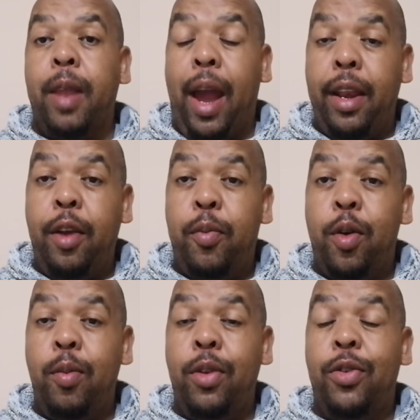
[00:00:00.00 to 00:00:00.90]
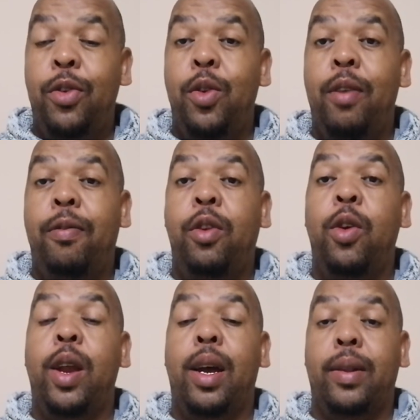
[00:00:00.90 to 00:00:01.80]
I did promise to do a video
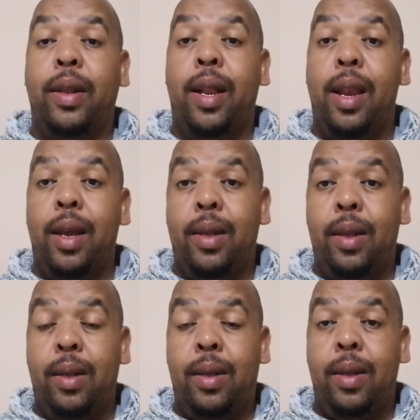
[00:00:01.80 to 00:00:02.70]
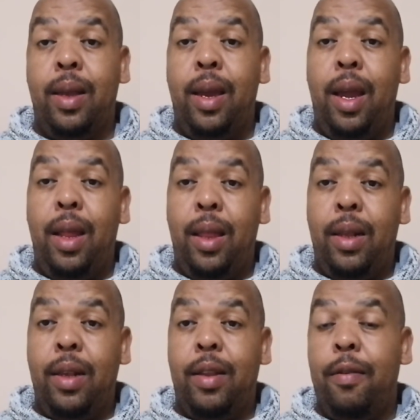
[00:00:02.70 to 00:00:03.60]
on asset classes, and
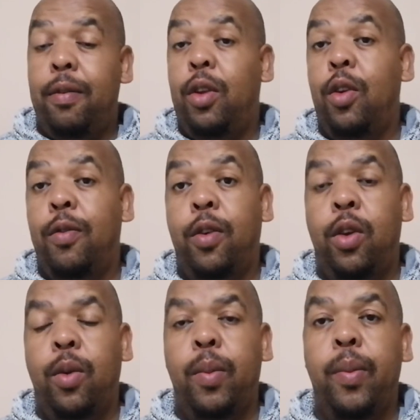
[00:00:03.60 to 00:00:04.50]
this is the video for you.